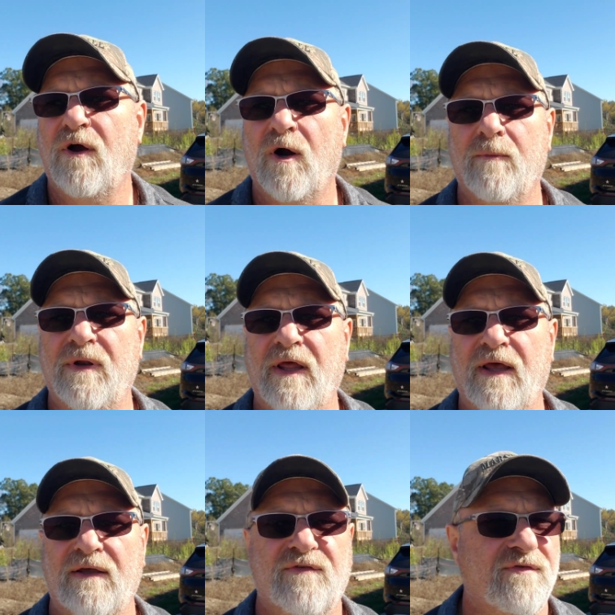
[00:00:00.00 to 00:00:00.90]
Carbon
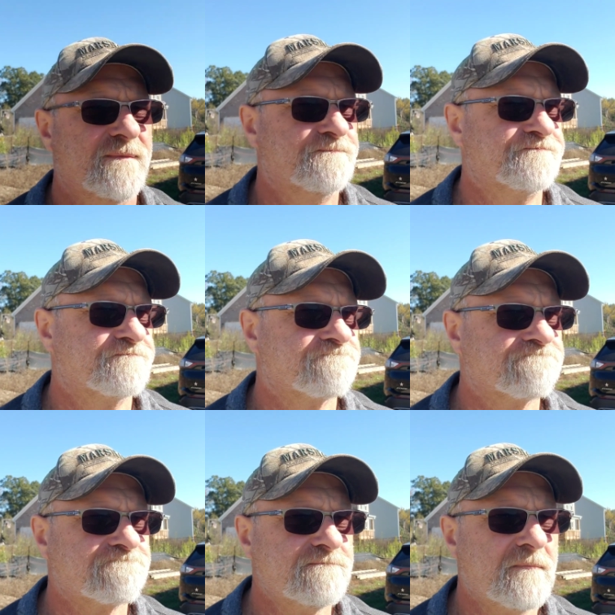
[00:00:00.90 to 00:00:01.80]
X
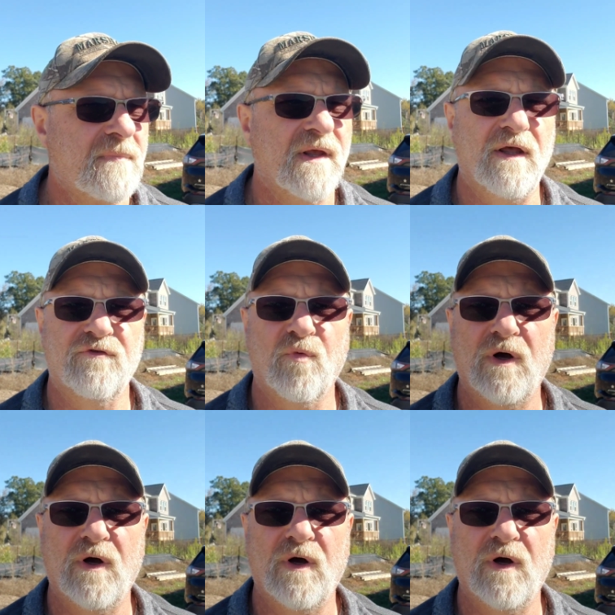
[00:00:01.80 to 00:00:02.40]
as